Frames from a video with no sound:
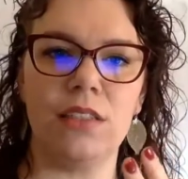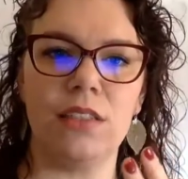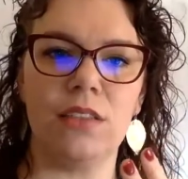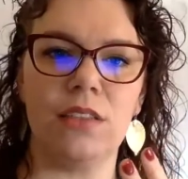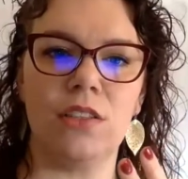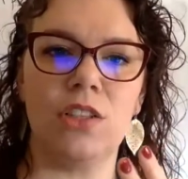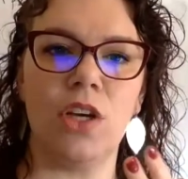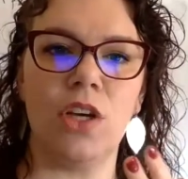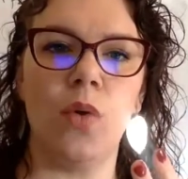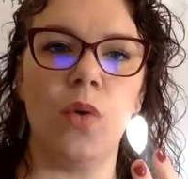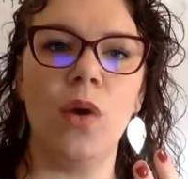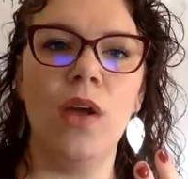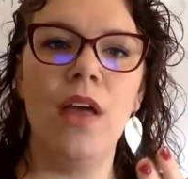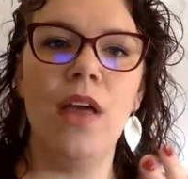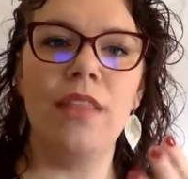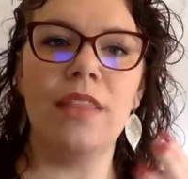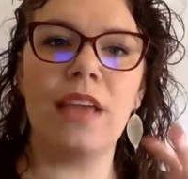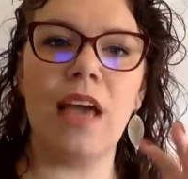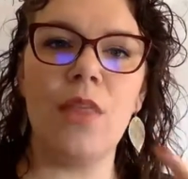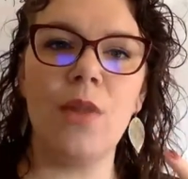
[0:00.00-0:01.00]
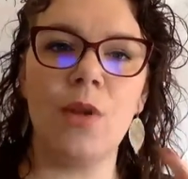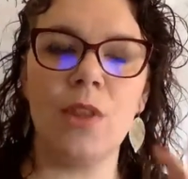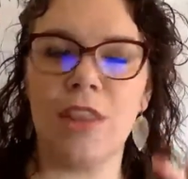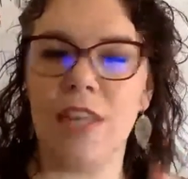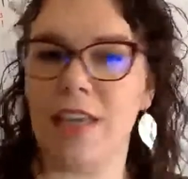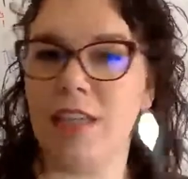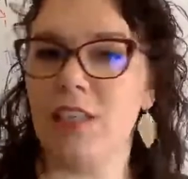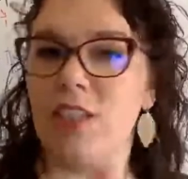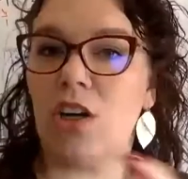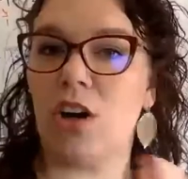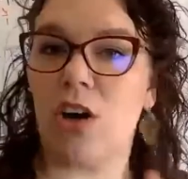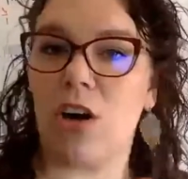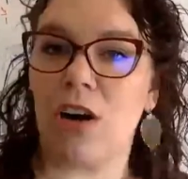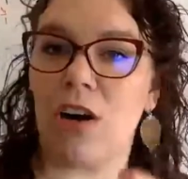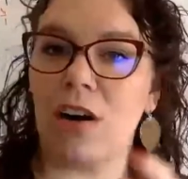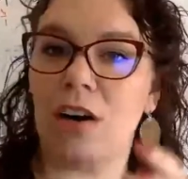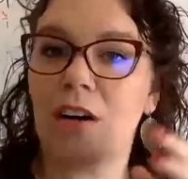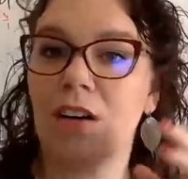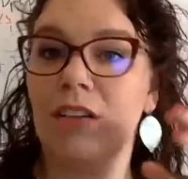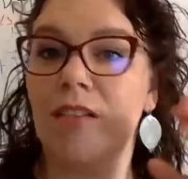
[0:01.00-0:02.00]
So the other things
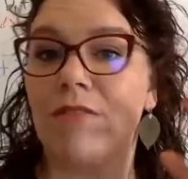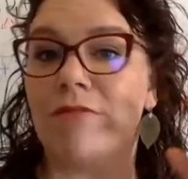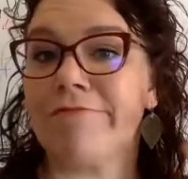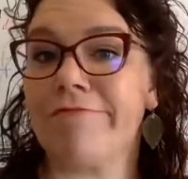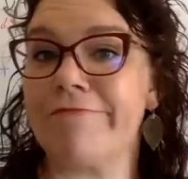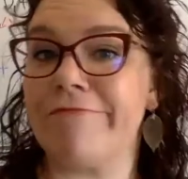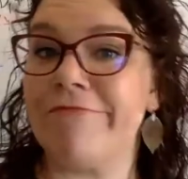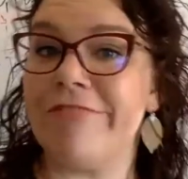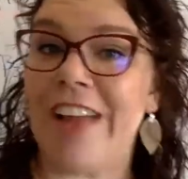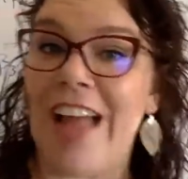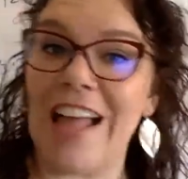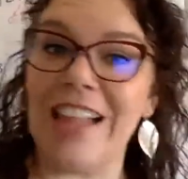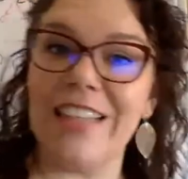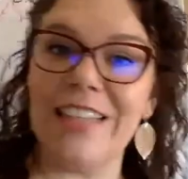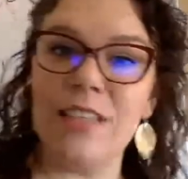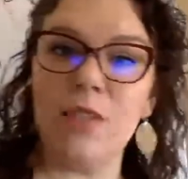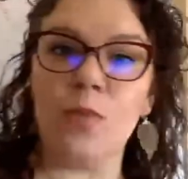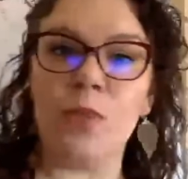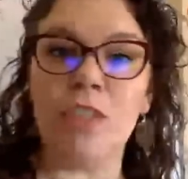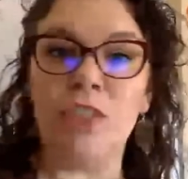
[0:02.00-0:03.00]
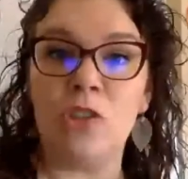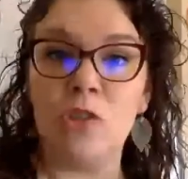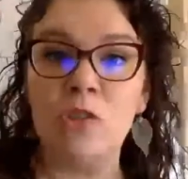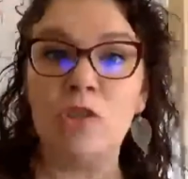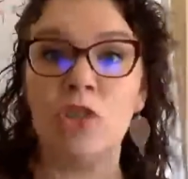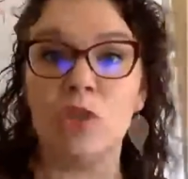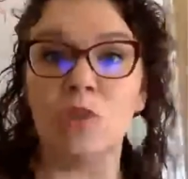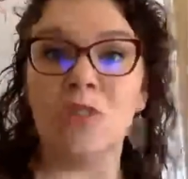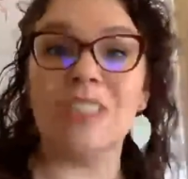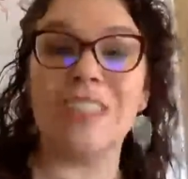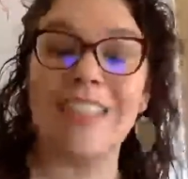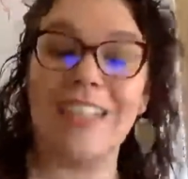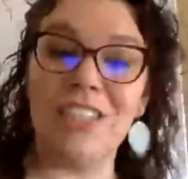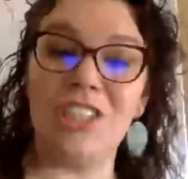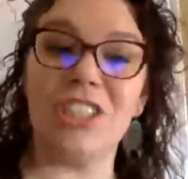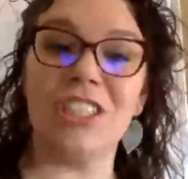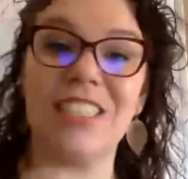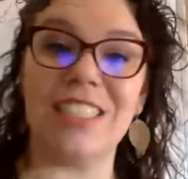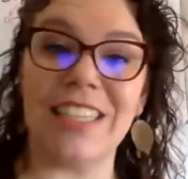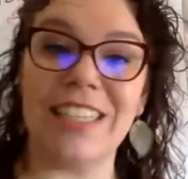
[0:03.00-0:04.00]
are valid. We do use
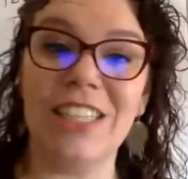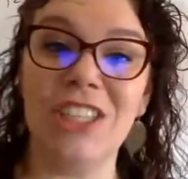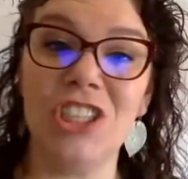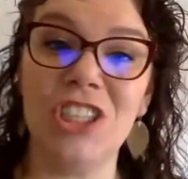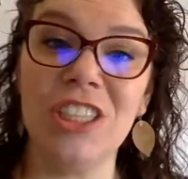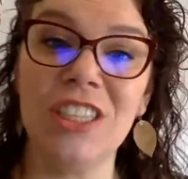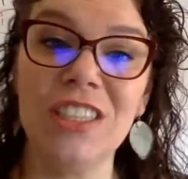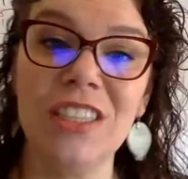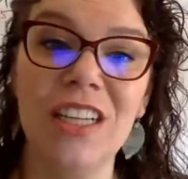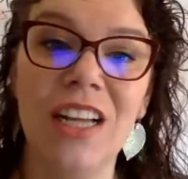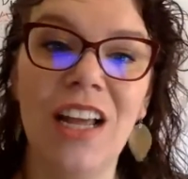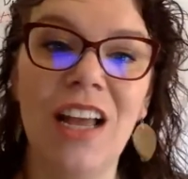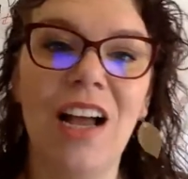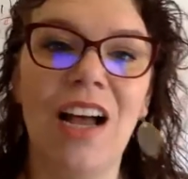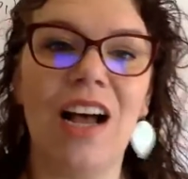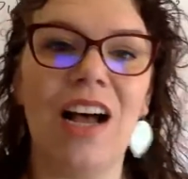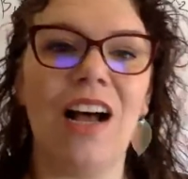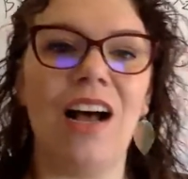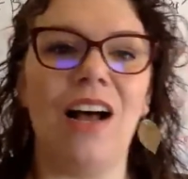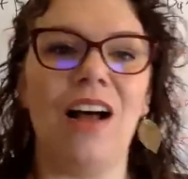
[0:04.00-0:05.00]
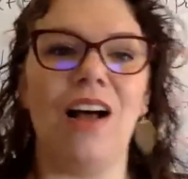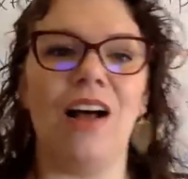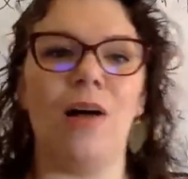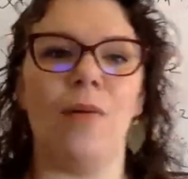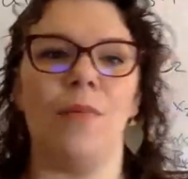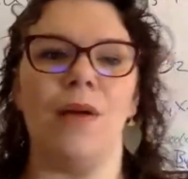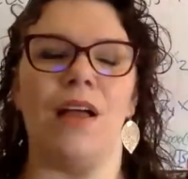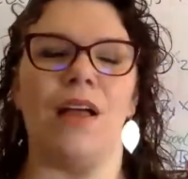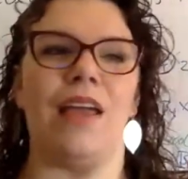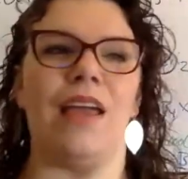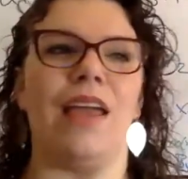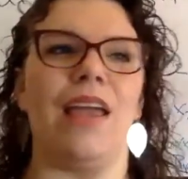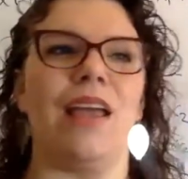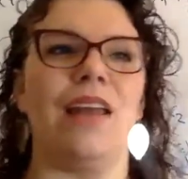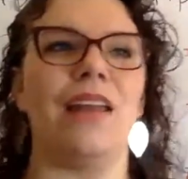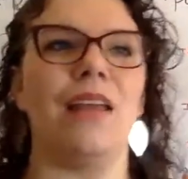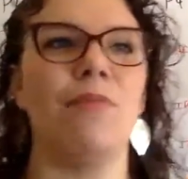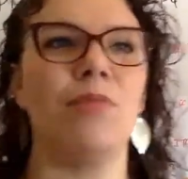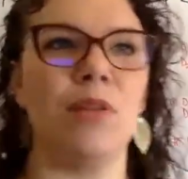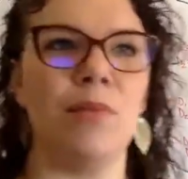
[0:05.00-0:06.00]
legislation um, and
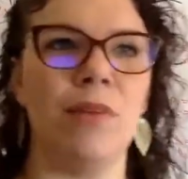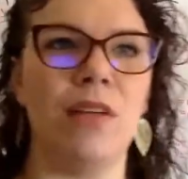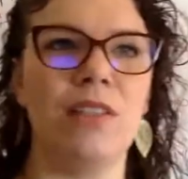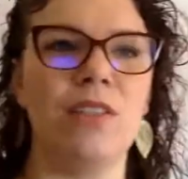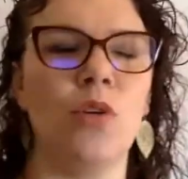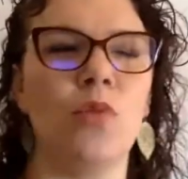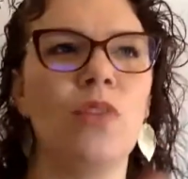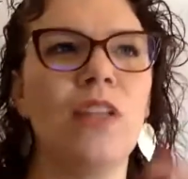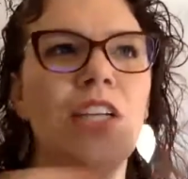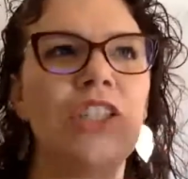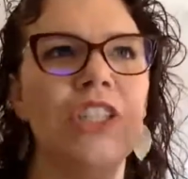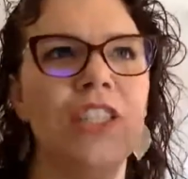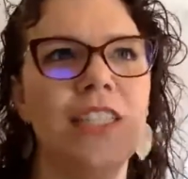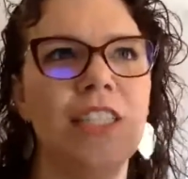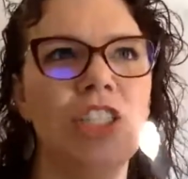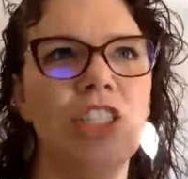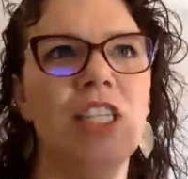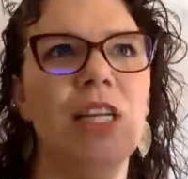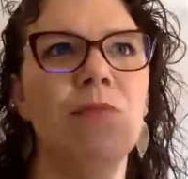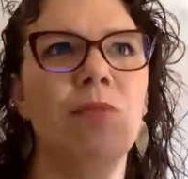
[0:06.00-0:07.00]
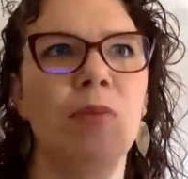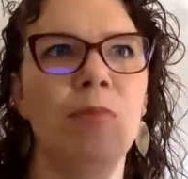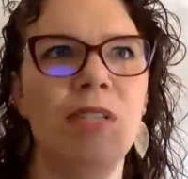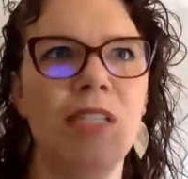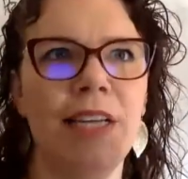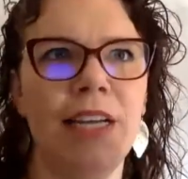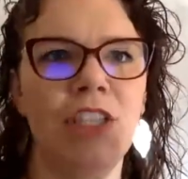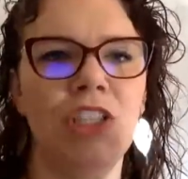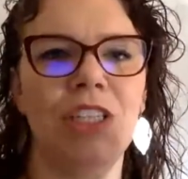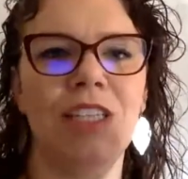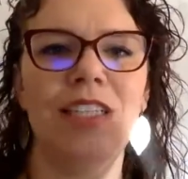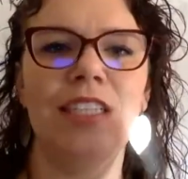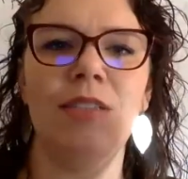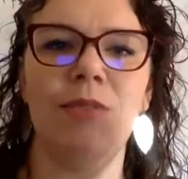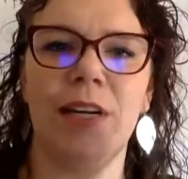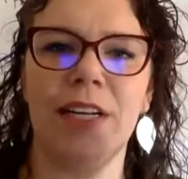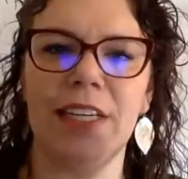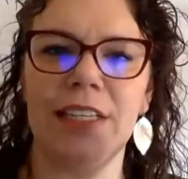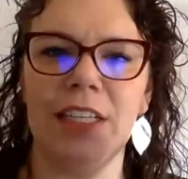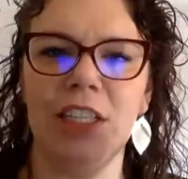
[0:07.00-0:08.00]
implement. So legislation, implementation, and
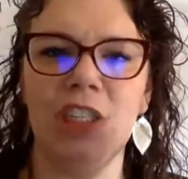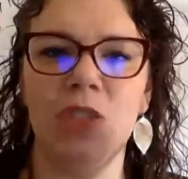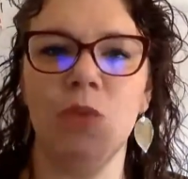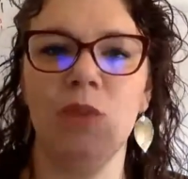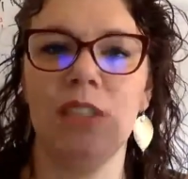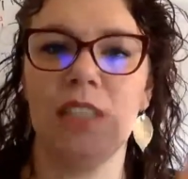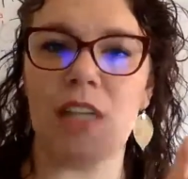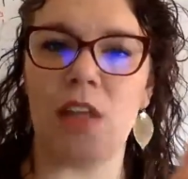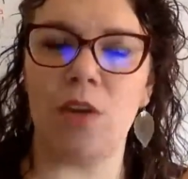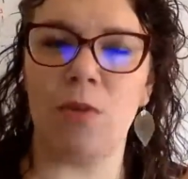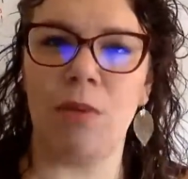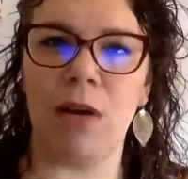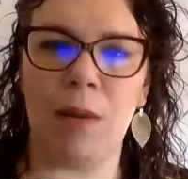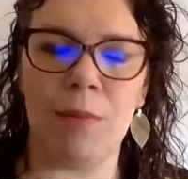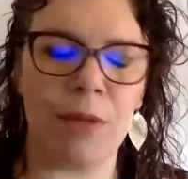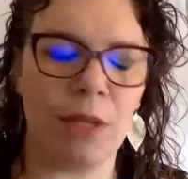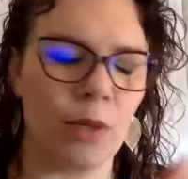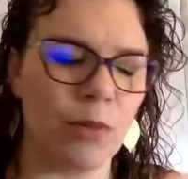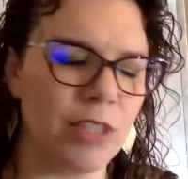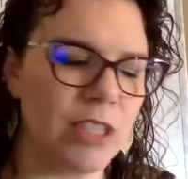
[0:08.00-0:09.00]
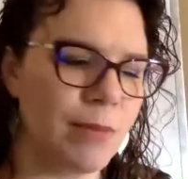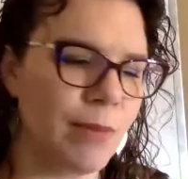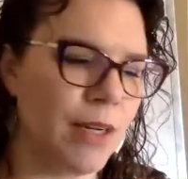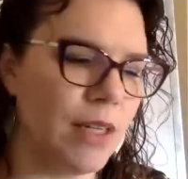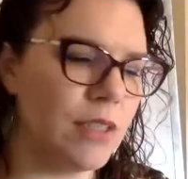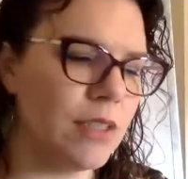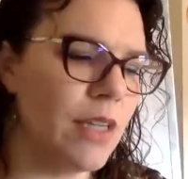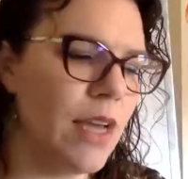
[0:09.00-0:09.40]
deregulation was another popular response.